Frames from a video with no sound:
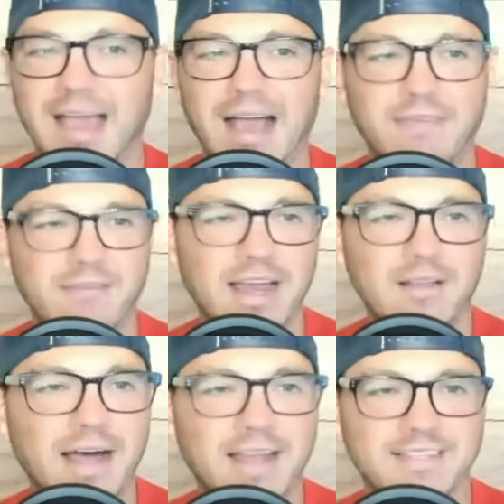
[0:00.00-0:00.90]
They've got a
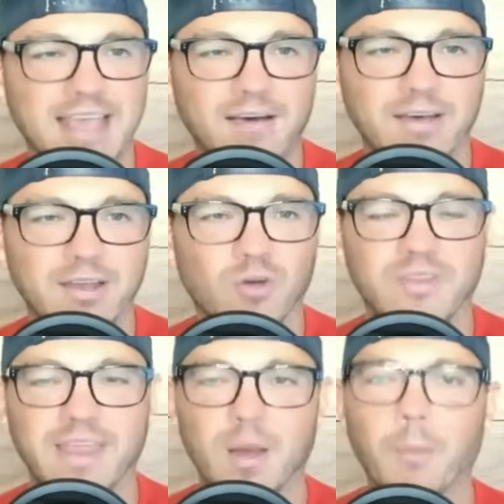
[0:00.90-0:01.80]
lot of talent over
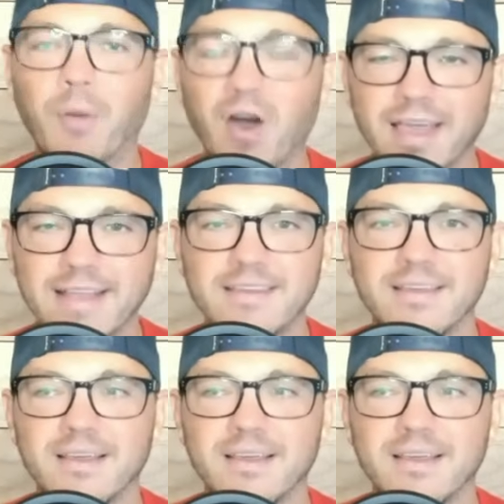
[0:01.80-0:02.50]
there. But